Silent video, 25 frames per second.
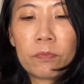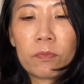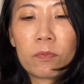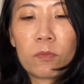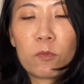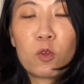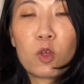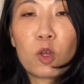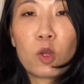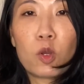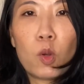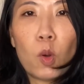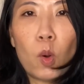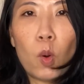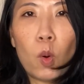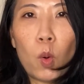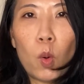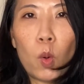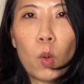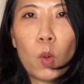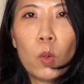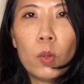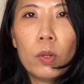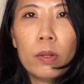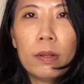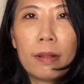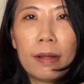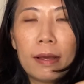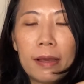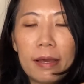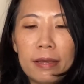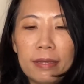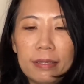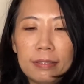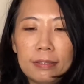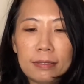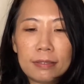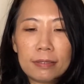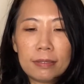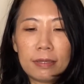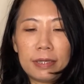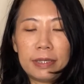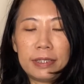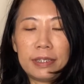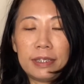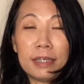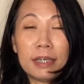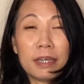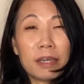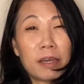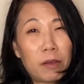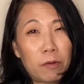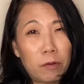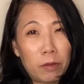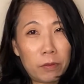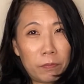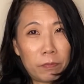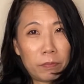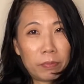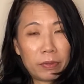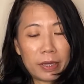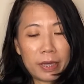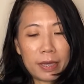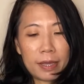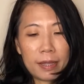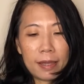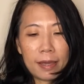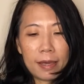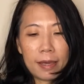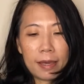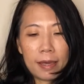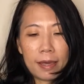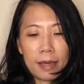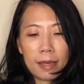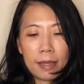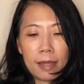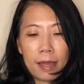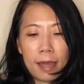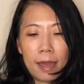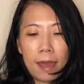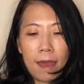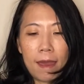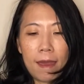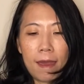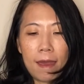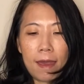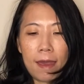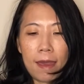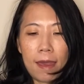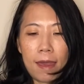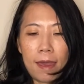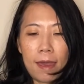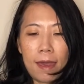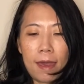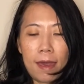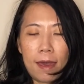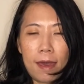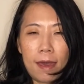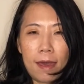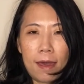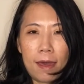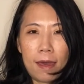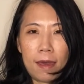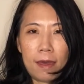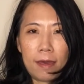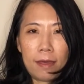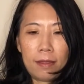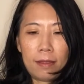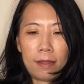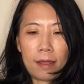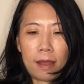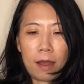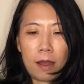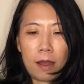the gold, it's 18 karat plated, and